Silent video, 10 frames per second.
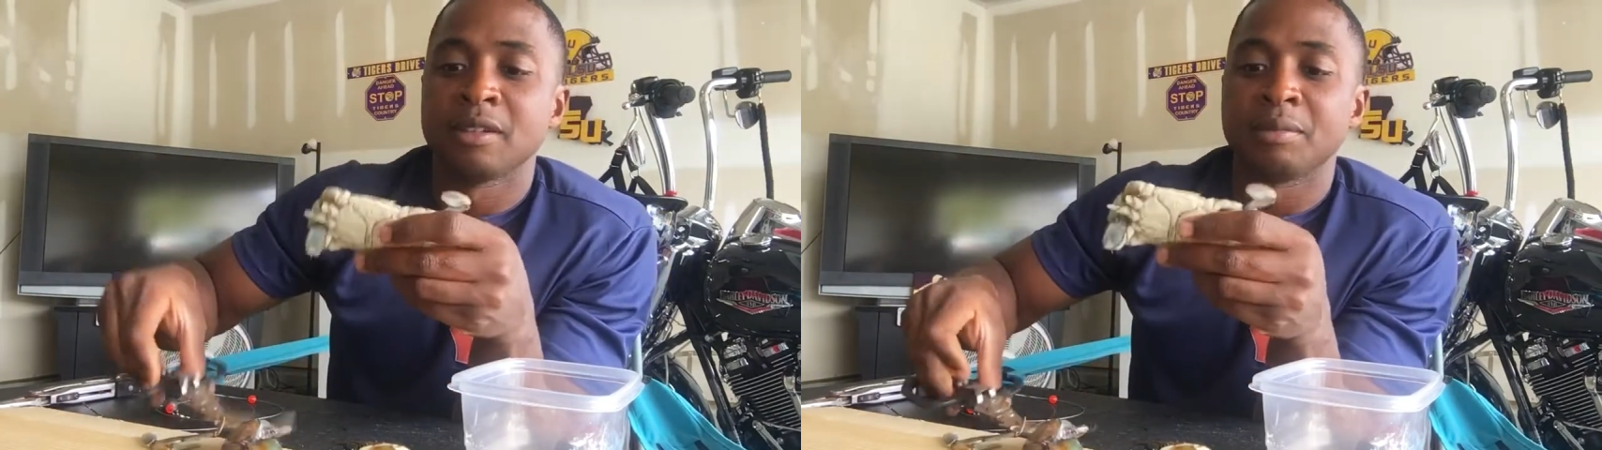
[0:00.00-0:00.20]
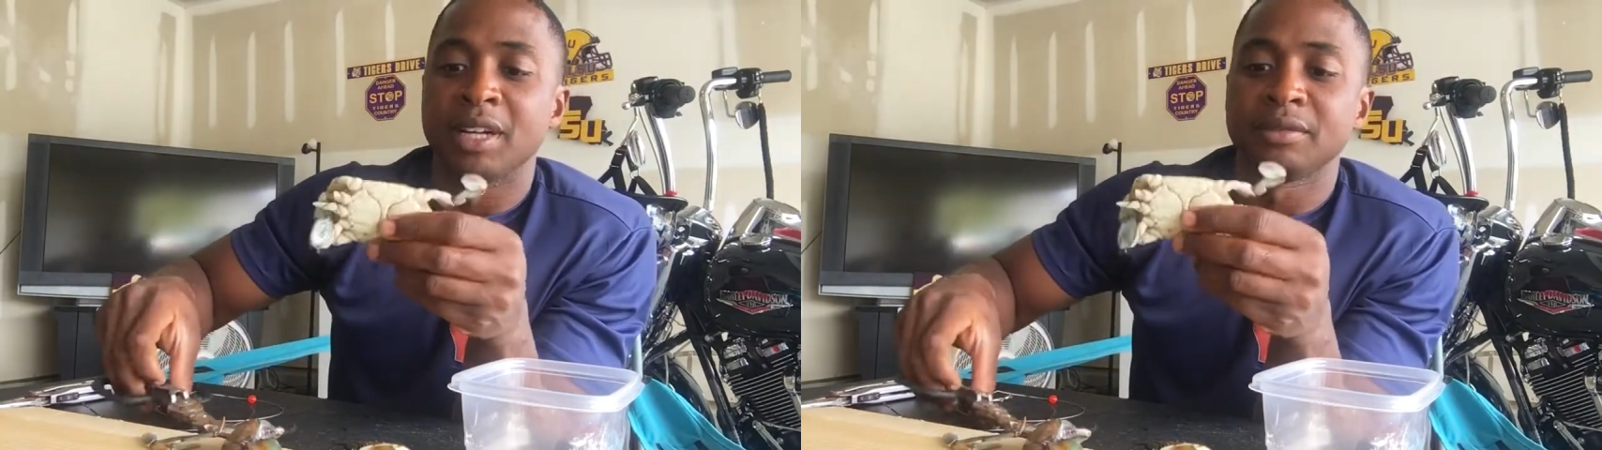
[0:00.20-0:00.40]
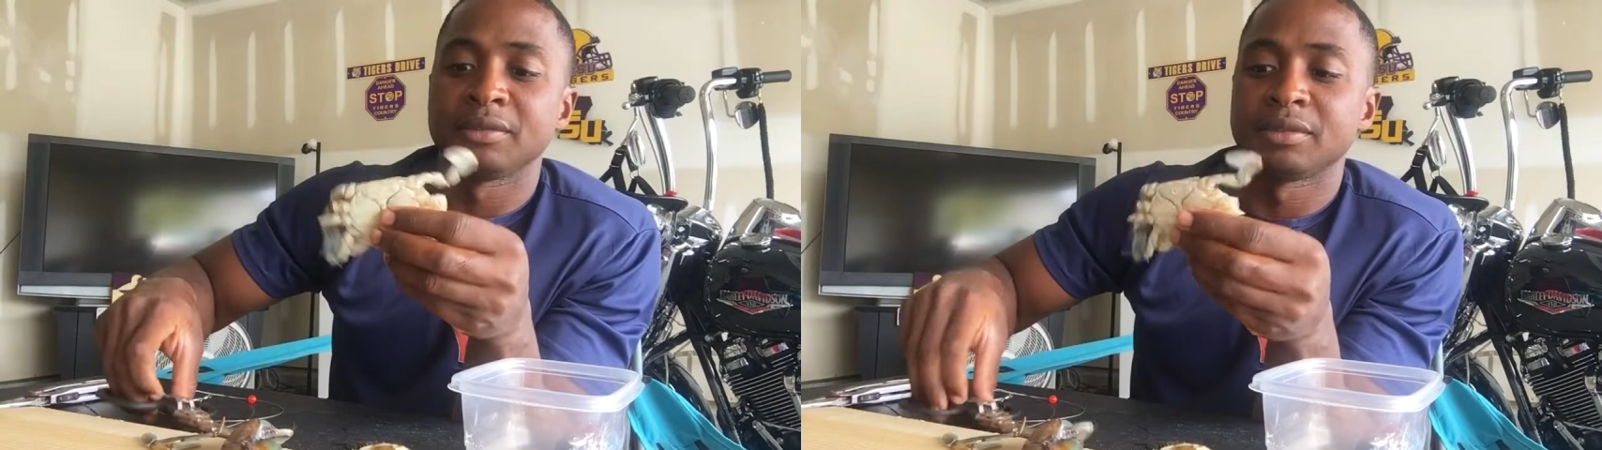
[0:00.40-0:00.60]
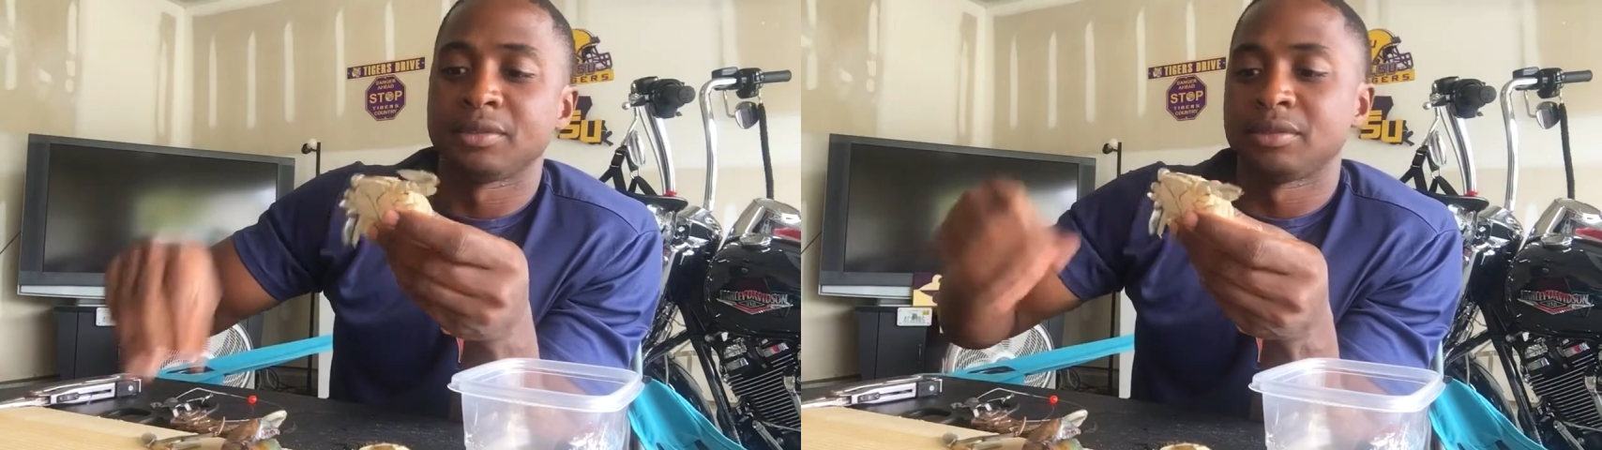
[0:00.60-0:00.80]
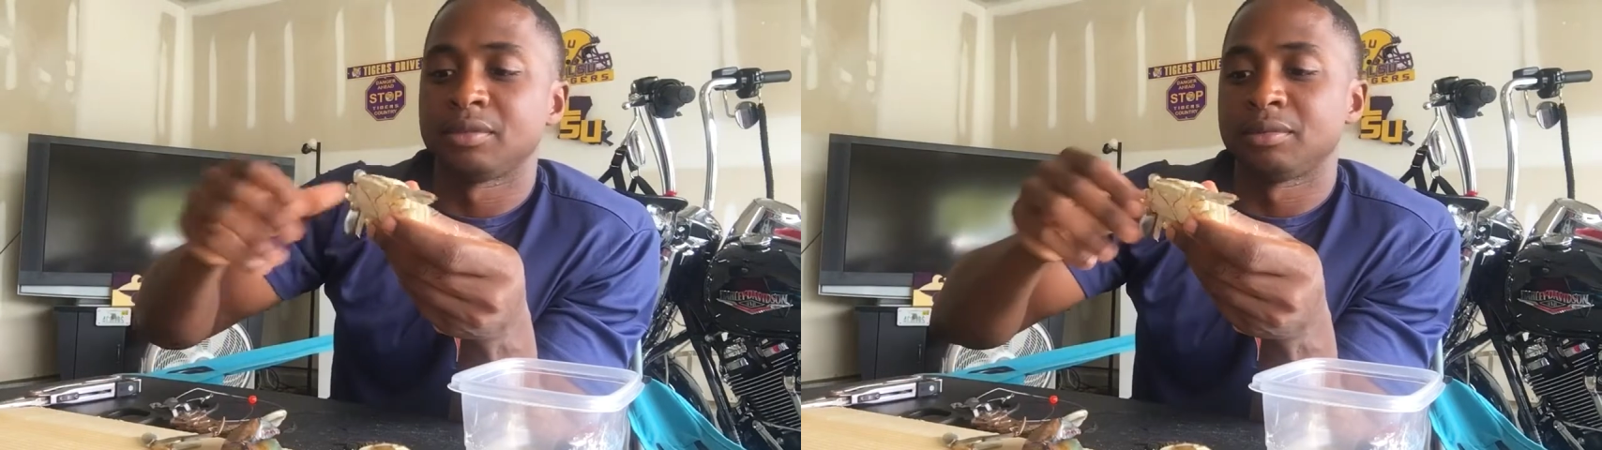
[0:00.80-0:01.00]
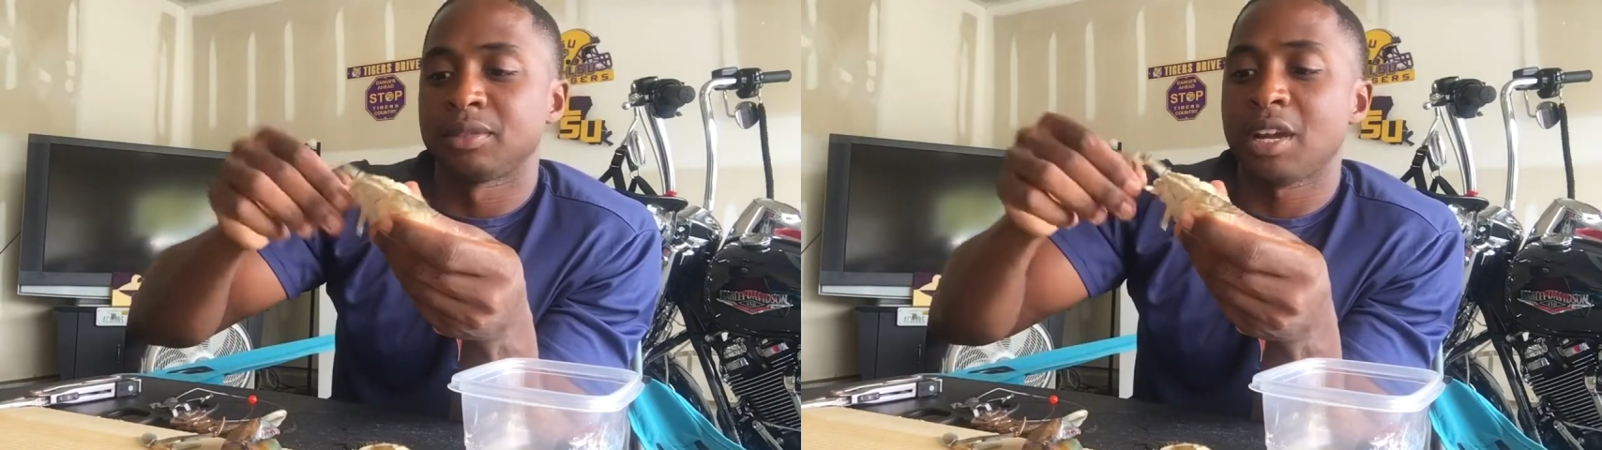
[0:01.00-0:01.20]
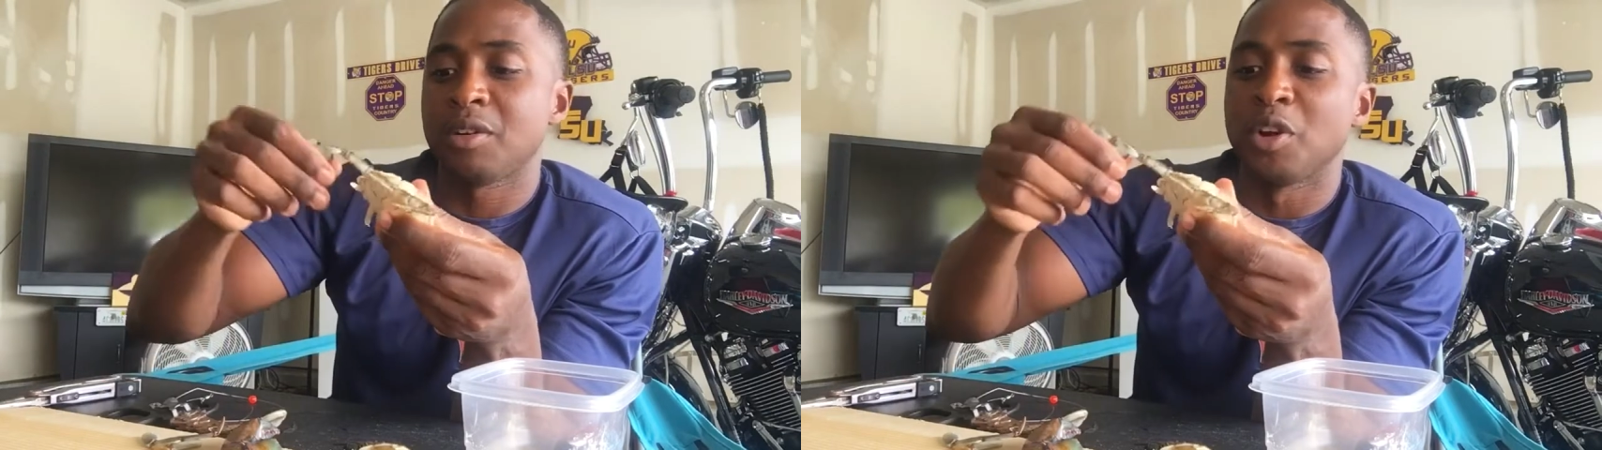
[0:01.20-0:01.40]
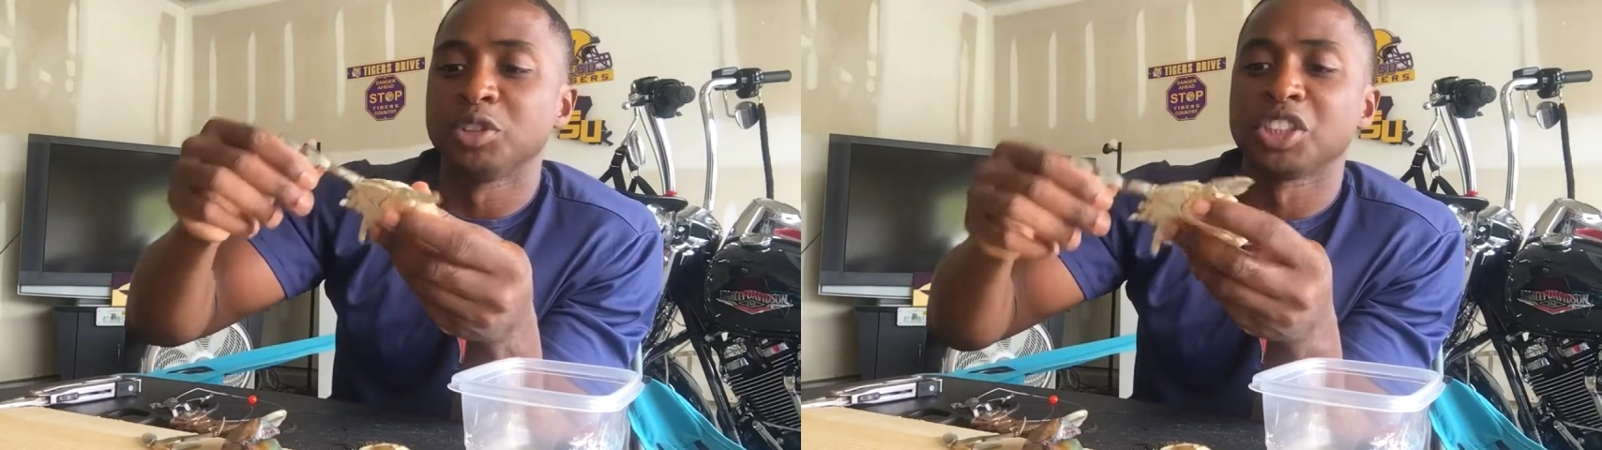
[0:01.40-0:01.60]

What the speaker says: But I don't know,